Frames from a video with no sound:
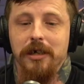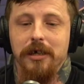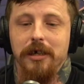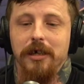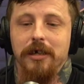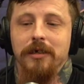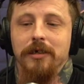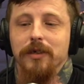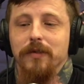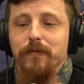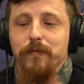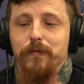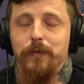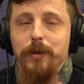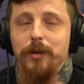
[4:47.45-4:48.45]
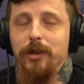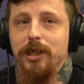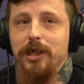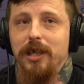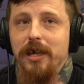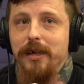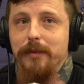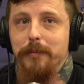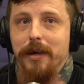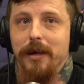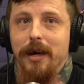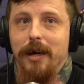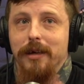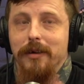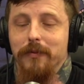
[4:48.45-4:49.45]
And his first day
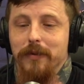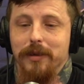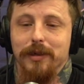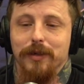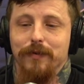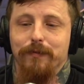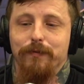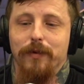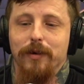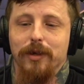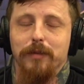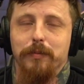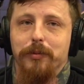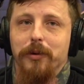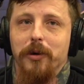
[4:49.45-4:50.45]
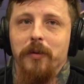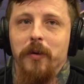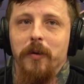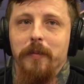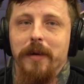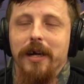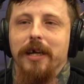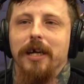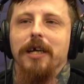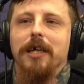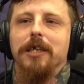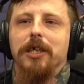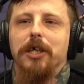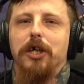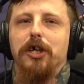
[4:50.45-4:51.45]
back, with his first promo back,
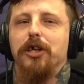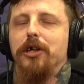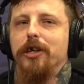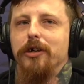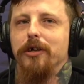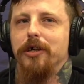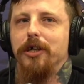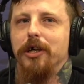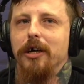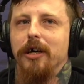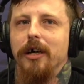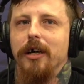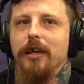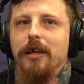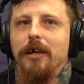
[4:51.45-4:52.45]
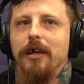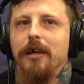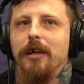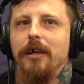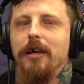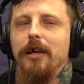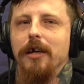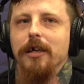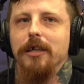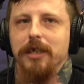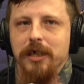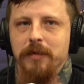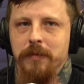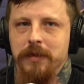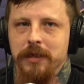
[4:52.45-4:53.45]
it's clear cut. It's
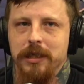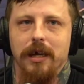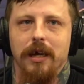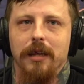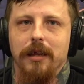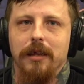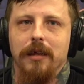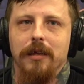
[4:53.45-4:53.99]
him and Seth.